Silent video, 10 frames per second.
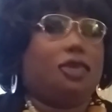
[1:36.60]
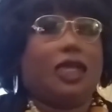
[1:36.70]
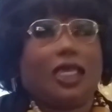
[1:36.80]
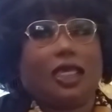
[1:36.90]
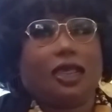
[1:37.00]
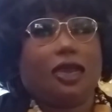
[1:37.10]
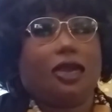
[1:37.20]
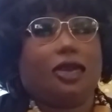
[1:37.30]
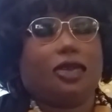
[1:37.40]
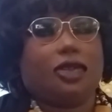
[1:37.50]
we
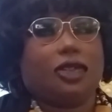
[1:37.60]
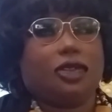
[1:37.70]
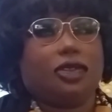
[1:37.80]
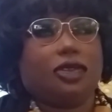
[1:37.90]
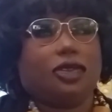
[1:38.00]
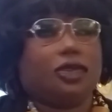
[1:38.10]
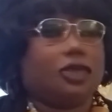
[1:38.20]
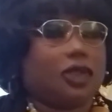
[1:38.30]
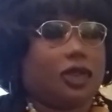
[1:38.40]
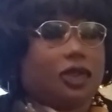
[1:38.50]
are going
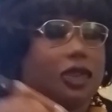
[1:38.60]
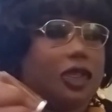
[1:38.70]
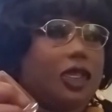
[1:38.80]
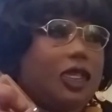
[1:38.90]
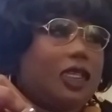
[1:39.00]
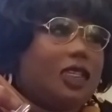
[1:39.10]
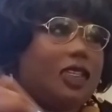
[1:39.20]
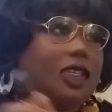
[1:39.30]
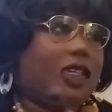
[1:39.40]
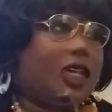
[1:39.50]
to
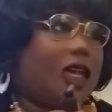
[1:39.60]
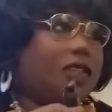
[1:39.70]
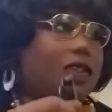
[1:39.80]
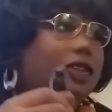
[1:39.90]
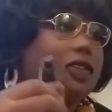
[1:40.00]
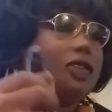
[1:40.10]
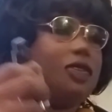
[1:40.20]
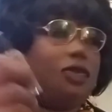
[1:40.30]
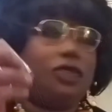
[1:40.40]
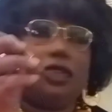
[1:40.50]

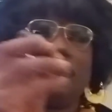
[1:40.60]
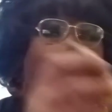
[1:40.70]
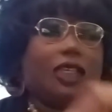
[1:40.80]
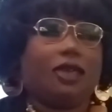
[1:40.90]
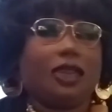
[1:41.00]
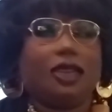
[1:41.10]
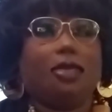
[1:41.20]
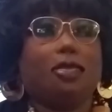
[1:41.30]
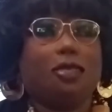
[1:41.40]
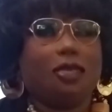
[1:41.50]
we're just going to give it
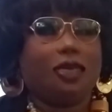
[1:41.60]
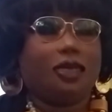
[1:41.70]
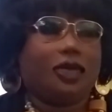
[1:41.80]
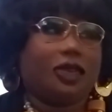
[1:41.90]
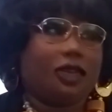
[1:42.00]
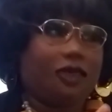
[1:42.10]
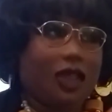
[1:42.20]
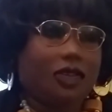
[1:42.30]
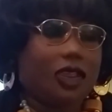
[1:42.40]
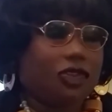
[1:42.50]
the
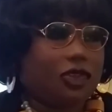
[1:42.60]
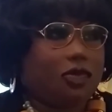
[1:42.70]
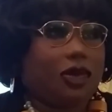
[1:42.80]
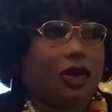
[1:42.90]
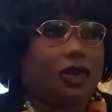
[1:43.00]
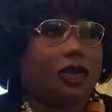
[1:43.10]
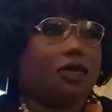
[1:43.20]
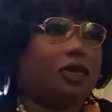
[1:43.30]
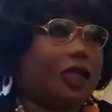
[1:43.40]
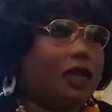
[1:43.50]
foundation part.
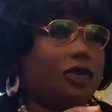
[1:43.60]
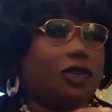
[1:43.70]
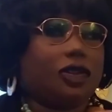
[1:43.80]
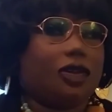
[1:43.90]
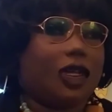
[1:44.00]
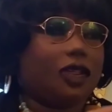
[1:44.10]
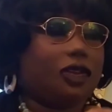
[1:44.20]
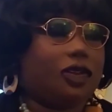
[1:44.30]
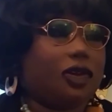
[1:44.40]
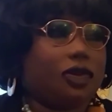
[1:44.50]
We're not going to
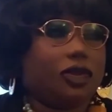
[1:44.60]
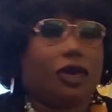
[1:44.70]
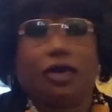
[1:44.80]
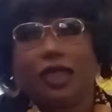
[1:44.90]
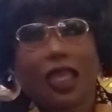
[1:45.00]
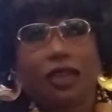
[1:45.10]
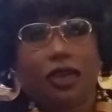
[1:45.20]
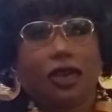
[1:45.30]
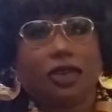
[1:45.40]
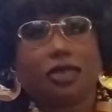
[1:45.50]
like go the whole 9
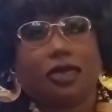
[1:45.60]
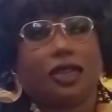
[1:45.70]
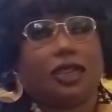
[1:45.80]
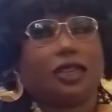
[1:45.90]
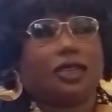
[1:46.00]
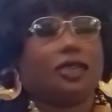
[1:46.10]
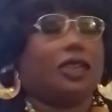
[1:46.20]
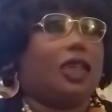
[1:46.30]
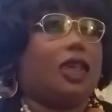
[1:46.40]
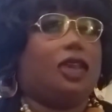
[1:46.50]
yards
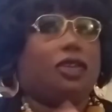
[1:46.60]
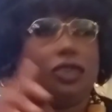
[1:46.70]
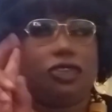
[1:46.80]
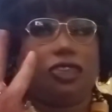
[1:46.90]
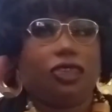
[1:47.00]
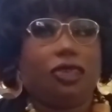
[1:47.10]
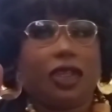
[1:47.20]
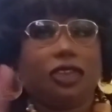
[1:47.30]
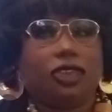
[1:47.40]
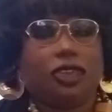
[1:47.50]
because there's two
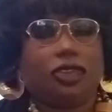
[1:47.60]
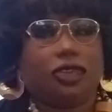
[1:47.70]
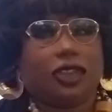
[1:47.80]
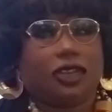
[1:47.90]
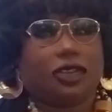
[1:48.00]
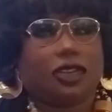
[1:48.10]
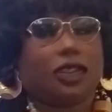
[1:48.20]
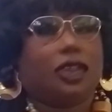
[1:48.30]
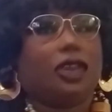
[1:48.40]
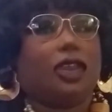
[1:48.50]
ways you can do this.
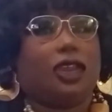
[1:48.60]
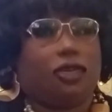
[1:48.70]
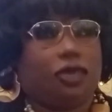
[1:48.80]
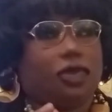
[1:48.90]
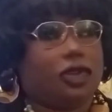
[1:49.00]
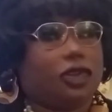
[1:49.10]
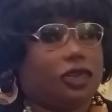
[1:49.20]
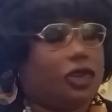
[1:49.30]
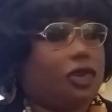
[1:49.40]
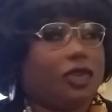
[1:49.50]
If you want to
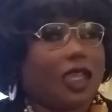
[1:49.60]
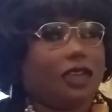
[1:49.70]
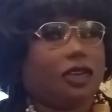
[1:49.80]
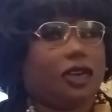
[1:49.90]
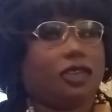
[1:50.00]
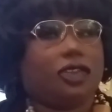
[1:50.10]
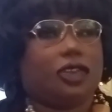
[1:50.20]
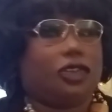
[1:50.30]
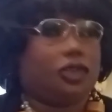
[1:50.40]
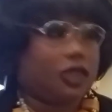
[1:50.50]
go the whole 9 yards,
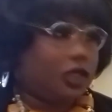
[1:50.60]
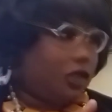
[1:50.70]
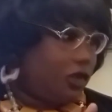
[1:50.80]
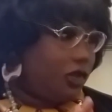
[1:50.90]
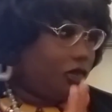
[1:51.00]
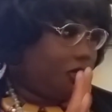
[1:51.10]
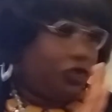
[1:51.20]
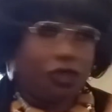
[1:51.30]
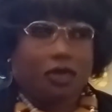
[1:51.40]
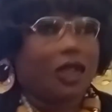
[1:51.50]
you can
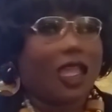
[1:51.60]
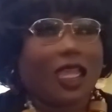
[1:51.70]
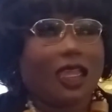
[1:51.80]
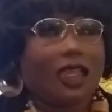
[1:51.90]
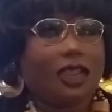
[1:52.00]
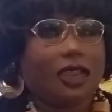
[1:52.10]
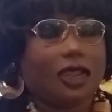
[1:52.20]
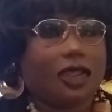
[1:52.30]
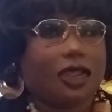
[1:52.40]
do it by hand,